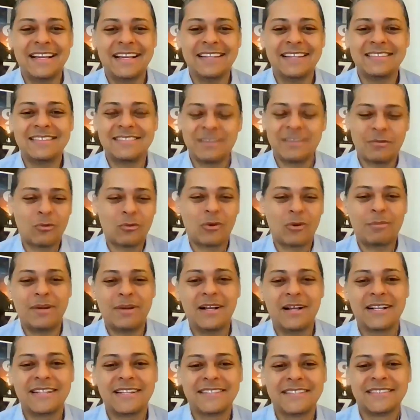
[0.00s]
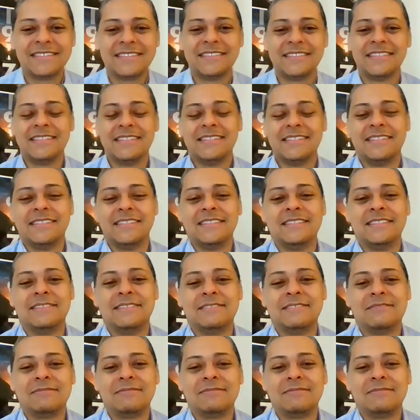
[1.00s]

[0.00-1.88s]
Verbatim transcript: uh, to more punk? Yeah,